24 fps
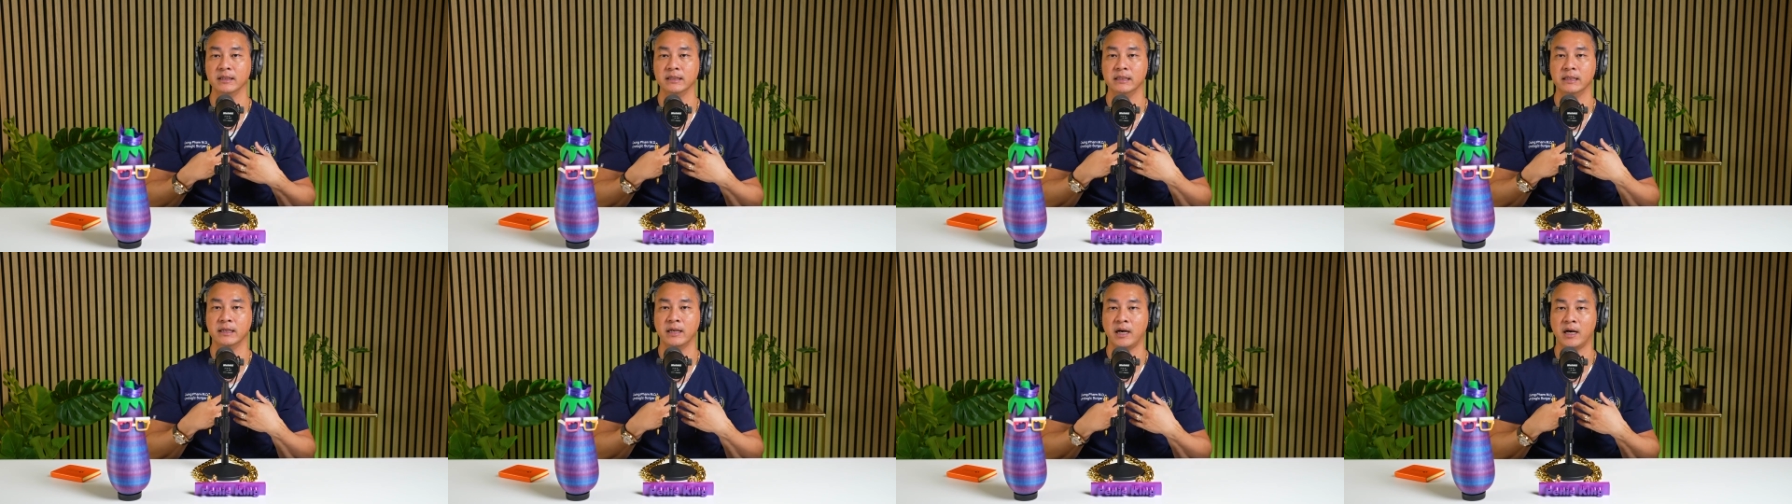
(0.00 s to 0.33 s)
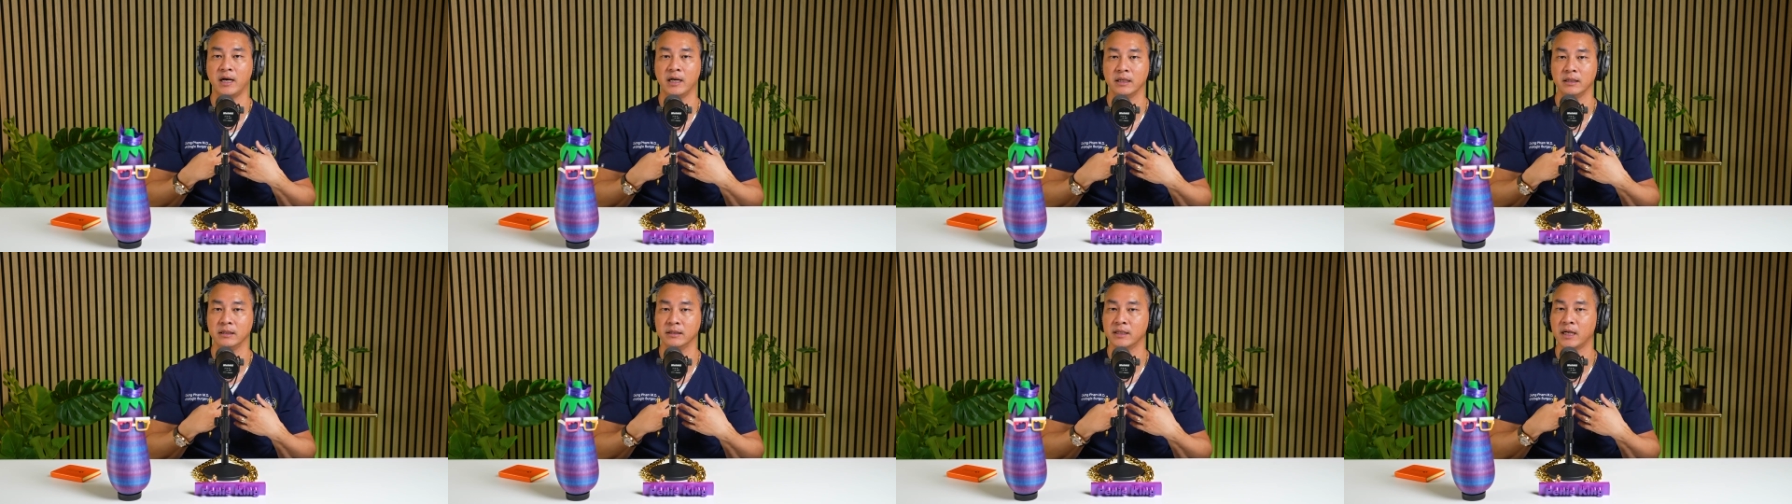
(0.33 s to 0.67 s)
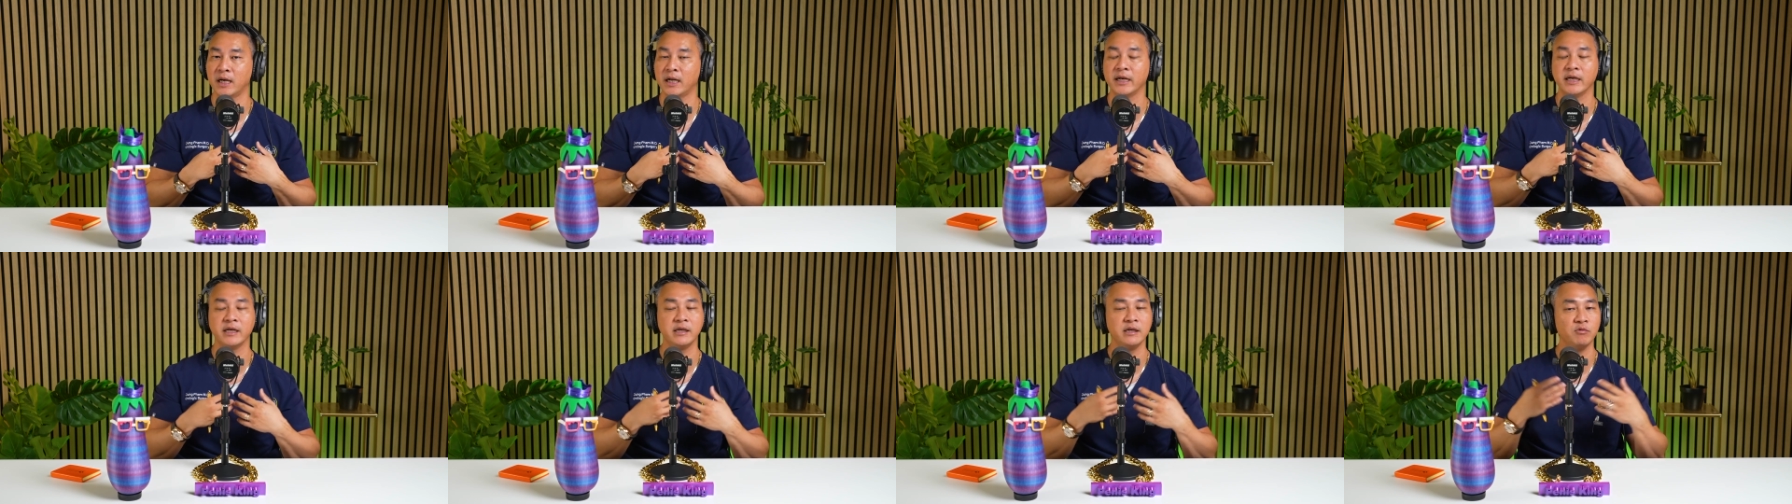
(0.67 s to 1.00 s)
Not
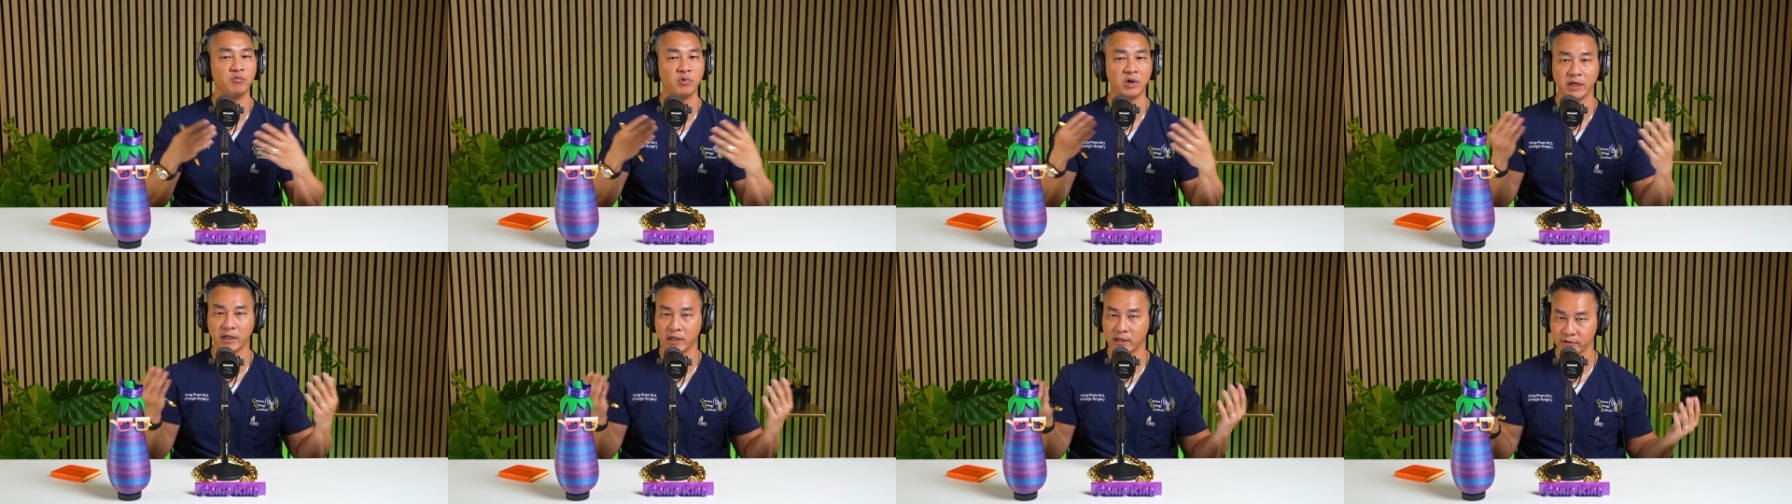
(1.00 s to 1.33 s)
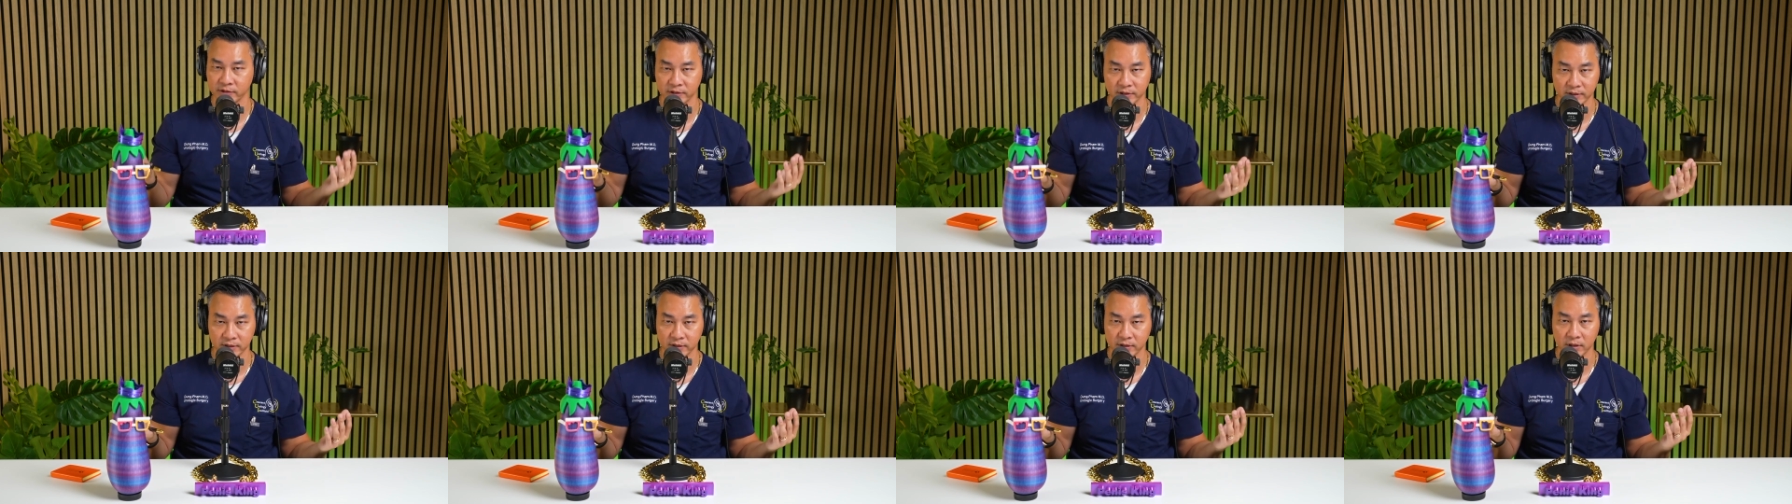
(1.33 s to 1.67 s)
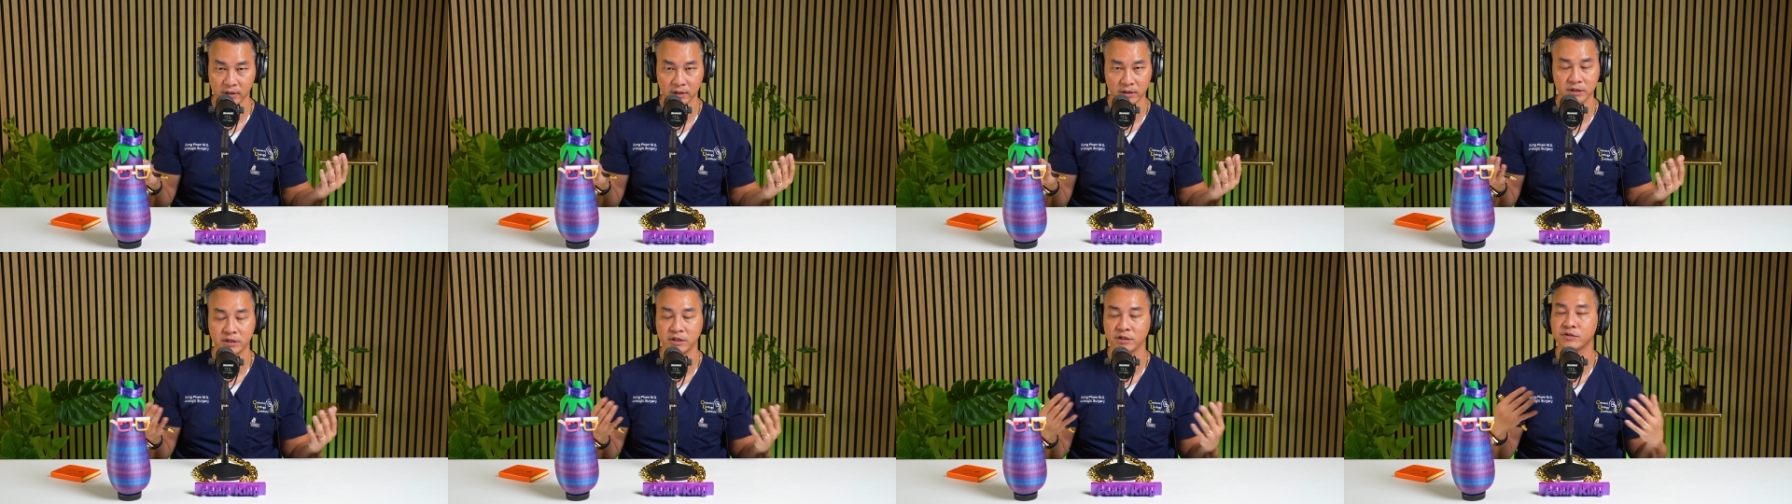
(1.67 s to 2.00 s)
anyone else's.
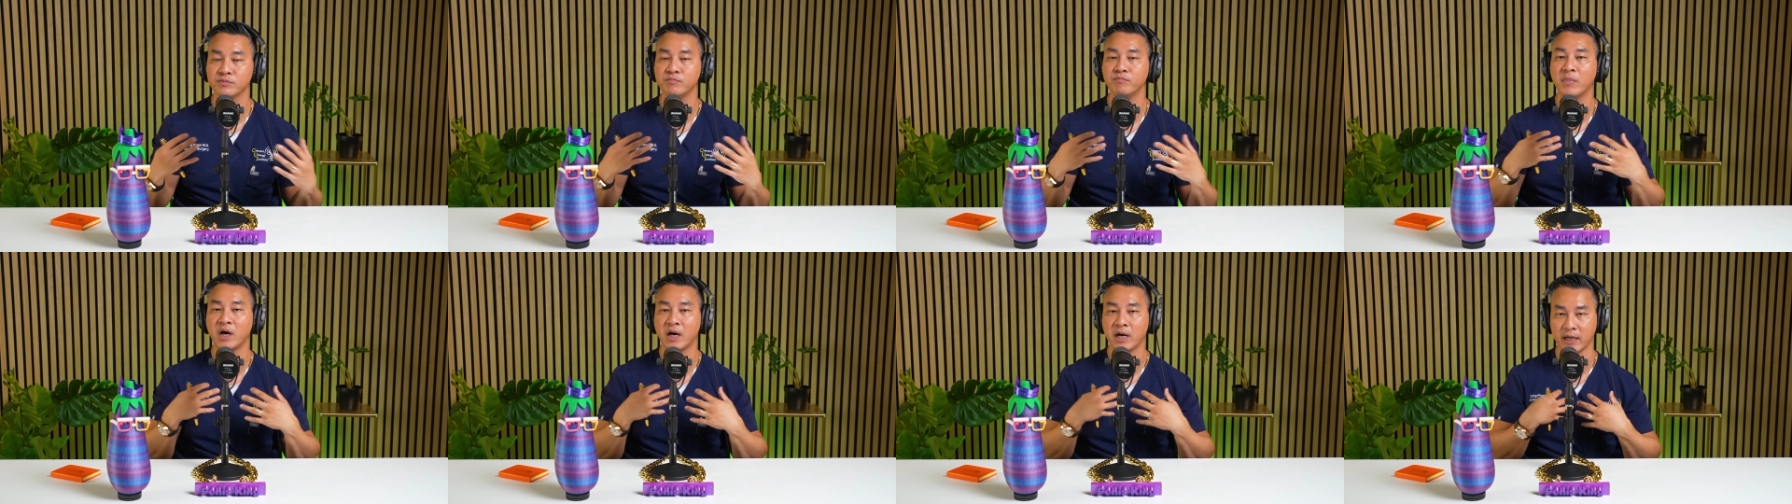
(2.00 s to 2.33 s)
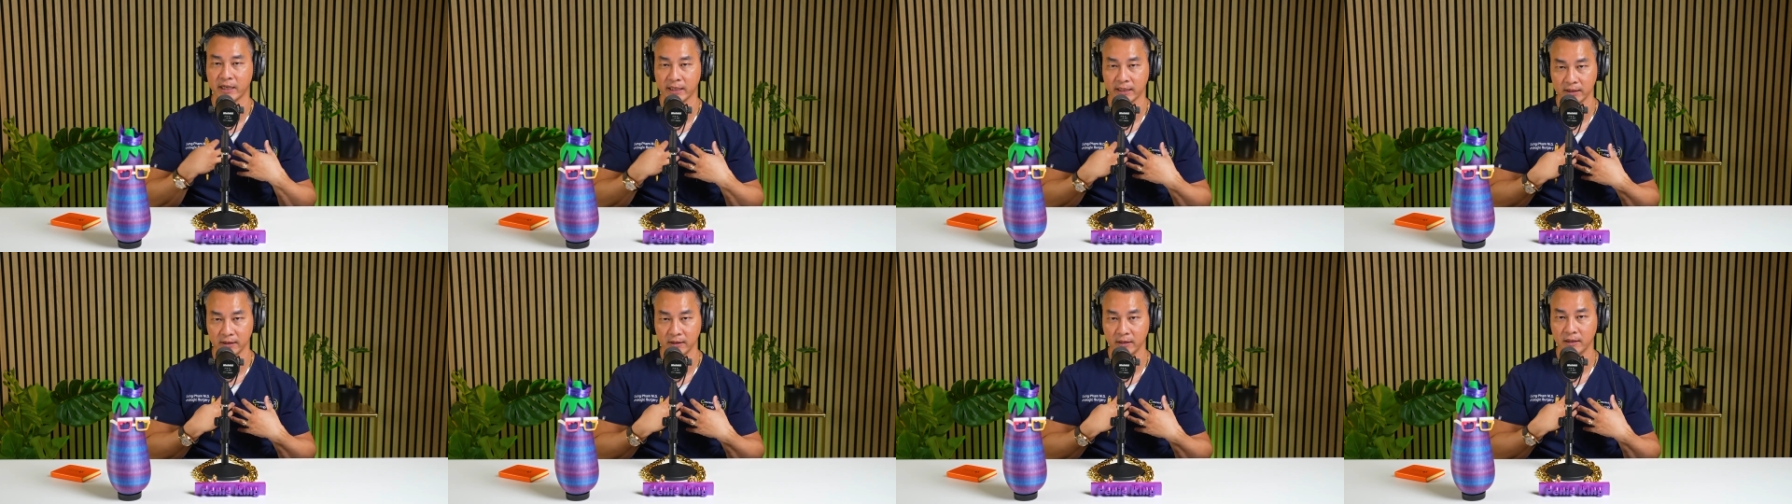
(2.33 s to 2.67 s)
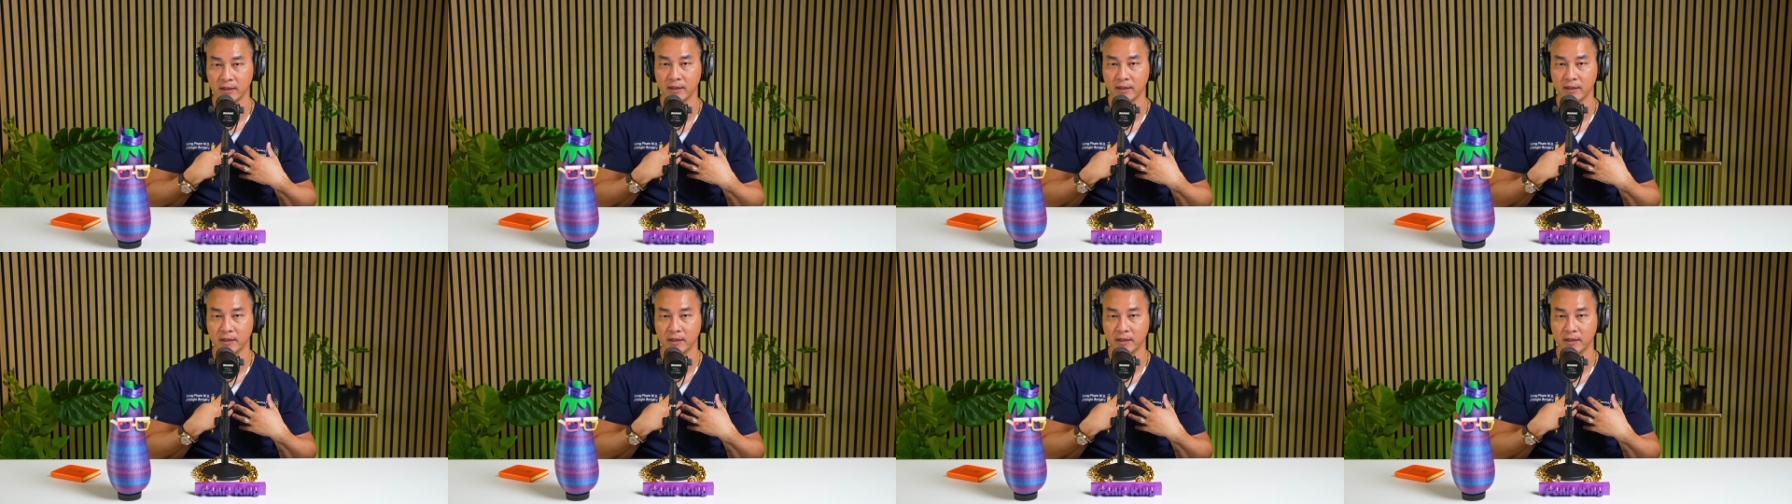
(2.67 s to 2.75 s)
It's just mine.